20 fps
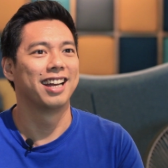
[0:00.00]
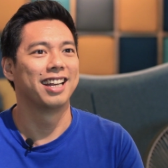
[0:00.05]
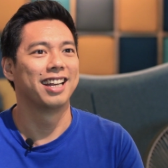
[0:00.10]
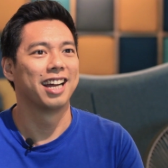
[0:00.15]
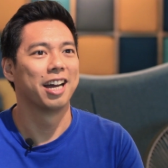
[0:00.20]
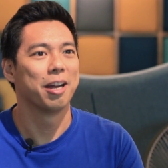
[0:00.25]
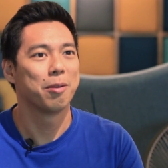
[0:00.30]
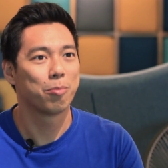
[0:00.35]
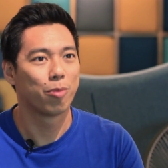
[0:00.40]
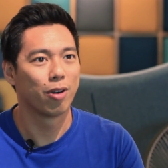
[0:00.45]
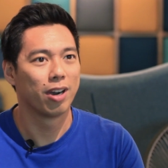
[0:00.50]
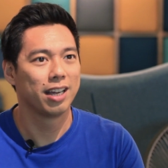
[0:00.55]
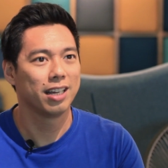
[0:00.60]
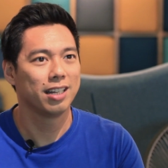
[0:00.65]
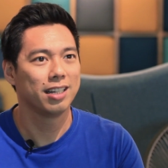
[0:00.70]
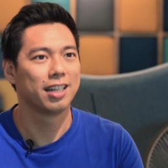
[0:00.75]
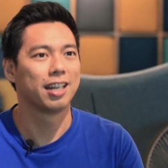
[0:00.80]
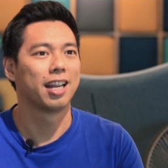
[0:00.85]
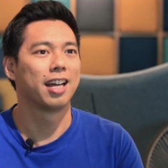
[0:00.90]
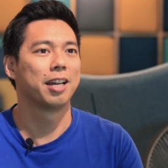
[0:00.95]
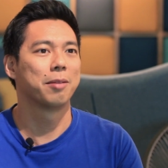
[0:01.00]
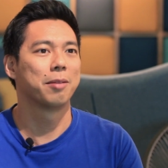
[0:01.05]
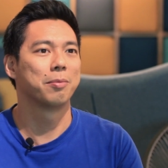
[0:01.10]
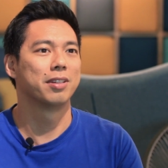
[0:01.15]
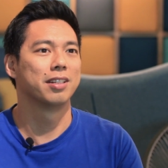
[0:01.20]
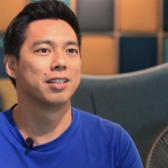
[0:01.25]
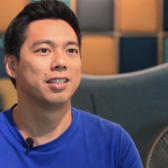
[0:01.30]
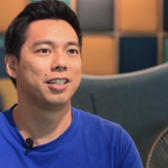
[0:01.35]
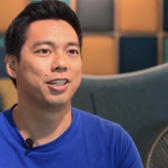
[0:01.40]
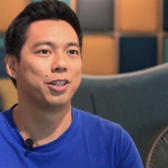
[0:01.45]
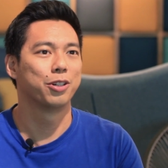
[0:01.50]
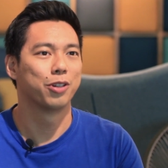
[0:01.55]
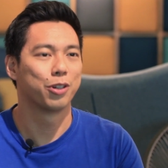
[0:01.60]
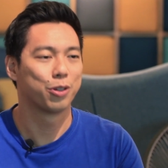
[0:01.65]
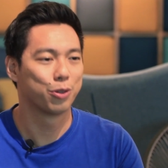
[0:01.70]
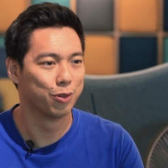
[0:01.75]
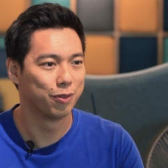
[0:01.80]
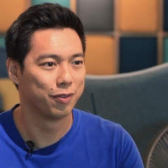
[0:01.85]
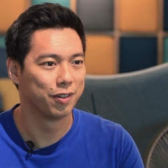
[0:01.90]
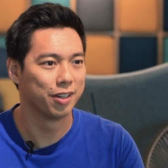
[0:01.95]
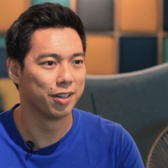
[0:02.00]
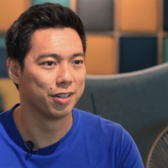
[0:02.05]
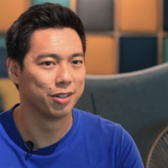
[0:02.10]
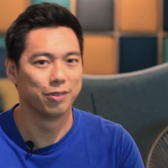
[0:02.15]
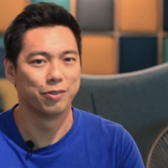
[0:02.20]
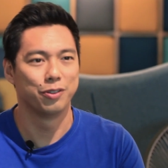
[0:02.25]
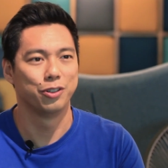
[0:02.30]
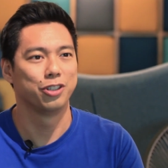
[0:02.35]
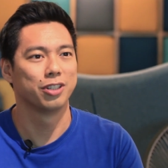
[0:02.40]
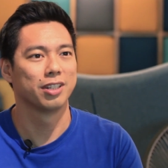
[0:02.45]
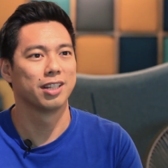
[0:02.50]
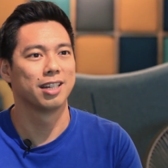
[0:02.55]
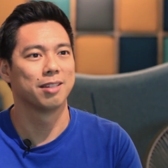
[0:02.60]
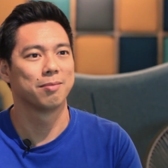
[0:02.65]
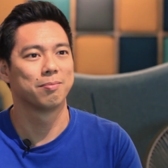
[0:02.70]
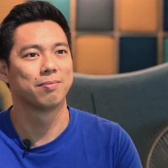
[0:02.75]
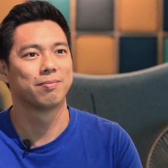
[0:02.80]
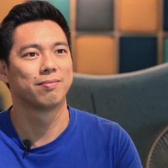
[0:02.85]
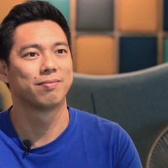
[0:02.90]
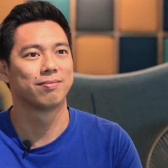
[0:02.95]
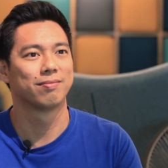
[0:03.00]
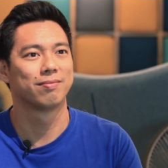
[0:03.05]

Hi, I'm Brian, and I am the CEO and co-founder of FutureLab.